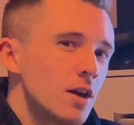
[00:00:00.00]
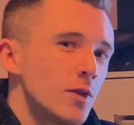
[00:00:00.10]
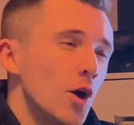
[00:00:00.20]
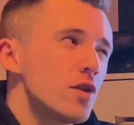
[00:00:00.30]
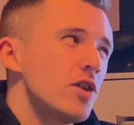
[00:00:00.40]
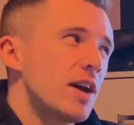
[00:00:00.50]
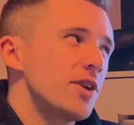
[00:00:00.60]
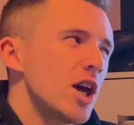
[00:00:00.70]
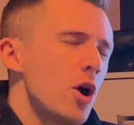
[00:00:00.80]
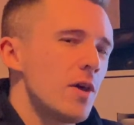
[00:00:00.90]
Those of you that have a
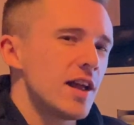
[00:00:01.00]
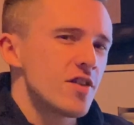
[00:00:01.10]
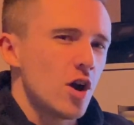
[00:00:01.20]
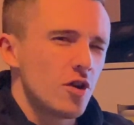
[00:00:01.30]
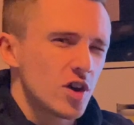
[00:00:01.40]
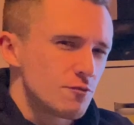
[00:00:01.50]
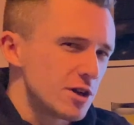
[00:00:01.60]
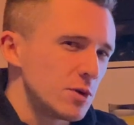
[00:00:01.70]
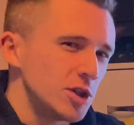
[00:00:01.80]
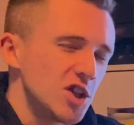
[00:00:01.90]
go at that task, I really
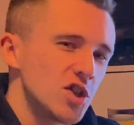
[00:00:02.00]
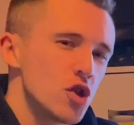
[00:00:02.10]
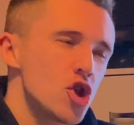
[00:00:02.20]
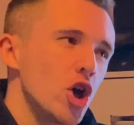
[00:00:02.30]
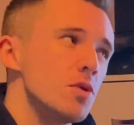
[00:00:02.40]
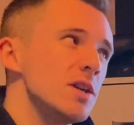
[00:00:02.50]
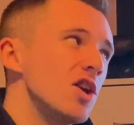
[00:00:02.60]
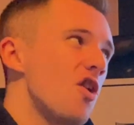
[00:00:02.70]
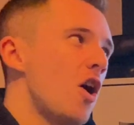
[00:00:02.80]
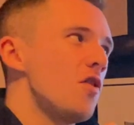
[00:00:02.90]
want you to show me
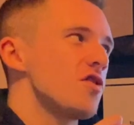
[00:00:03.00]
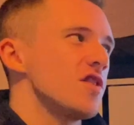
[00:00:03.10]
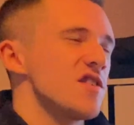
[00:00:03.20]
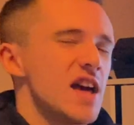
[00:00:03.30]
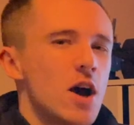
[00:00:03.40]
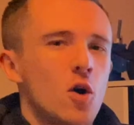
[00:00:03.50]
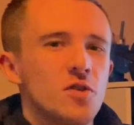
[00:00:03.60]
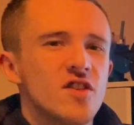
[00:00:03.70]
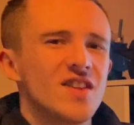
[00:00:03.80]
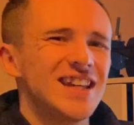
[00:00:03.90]
your answer to that on
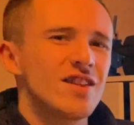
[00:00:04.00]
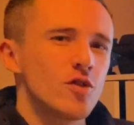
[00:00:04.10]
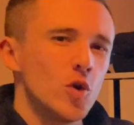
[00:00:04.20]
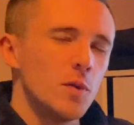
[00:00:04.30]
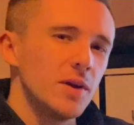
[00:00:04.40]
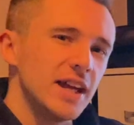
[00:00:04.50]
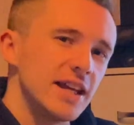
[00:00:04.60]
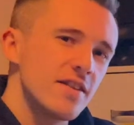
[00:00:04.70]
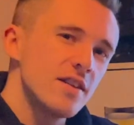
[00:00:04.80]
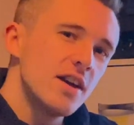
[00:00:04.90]
Seesaw,
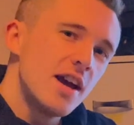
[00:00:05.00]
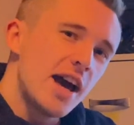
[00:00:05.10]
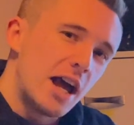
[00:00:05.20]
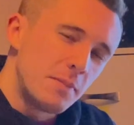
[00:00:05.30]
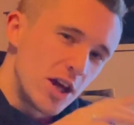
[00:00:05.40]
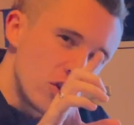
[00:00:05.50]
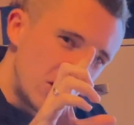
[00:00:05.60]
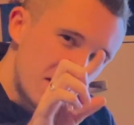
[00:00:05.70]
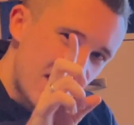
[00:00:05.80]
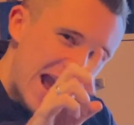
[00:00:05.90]
please. And make sure you
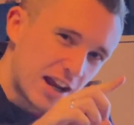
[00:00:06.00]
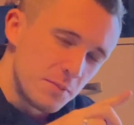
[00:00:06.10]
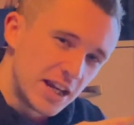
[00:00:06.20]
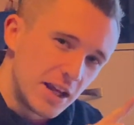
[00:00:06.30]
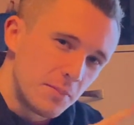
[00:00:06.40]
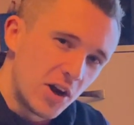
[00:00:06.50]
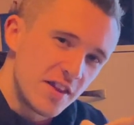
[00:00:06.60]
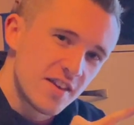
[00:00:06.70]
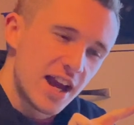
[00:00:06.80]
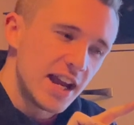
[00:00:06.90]
tag me in it by
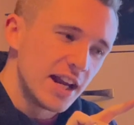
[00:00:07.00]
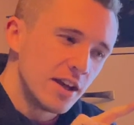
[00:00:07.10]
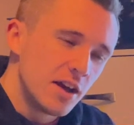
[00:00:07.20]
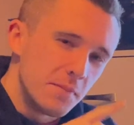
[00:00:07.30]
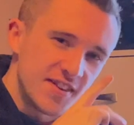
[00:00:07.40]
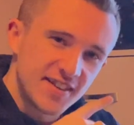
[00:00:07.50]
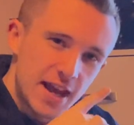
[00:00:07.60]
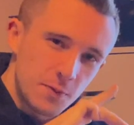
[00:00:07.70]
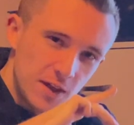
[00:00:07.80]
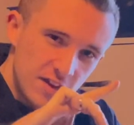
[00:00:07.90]
saying, Mr.
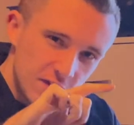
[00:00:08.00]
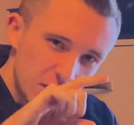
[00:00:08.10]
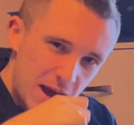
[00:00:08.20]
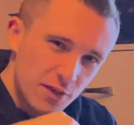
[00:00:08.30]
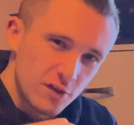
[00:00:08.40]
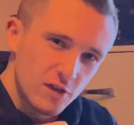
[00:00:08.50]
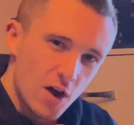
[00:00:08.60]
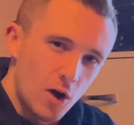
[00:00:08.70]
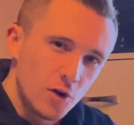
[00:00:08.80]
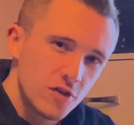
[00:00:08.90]
Kent, this is the maths
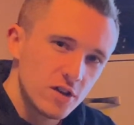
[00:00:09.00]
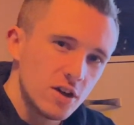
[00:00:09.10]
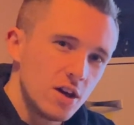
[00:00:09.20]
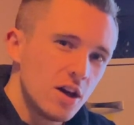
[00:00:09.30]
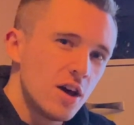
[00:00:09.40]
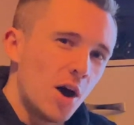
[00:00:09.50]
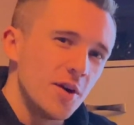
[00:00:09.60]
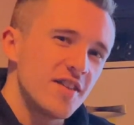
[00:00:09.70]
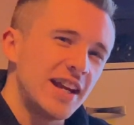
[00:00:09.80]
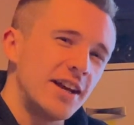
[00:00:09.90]
task. I want to
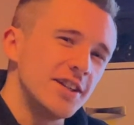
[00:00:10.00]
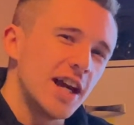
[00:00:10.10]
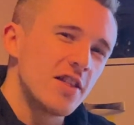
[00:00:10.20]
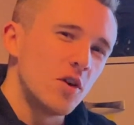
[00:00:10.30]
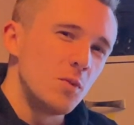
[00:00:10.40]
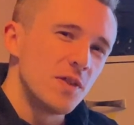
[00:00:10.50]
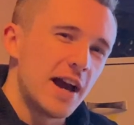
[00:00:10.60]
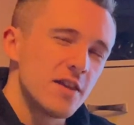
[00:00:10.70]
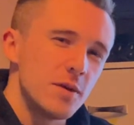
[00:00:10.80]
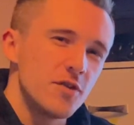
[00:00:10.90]
see how you get on with that as
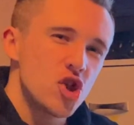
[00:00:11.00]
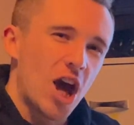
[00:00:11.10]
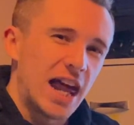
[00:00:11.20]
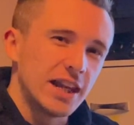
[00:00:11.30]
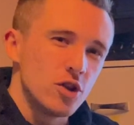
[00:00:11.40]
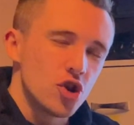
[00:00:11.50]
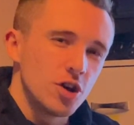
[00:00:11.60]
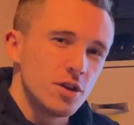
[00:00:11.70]
a bit of a challenge, and